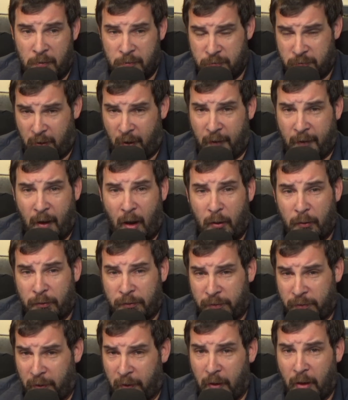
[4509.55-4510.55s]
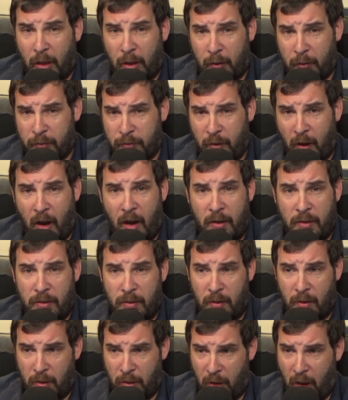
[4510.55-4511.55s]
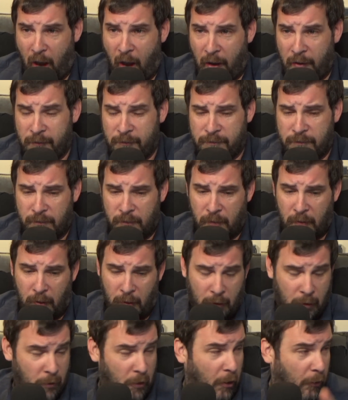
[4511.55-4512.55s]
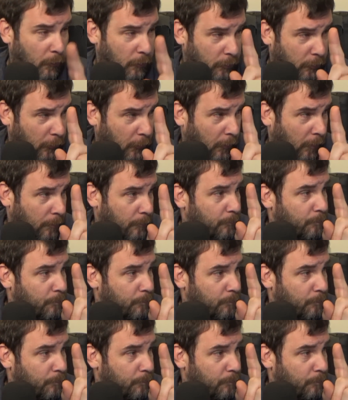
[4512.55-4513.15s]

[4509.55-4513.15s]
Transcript: check out Singular.live. No, sorry.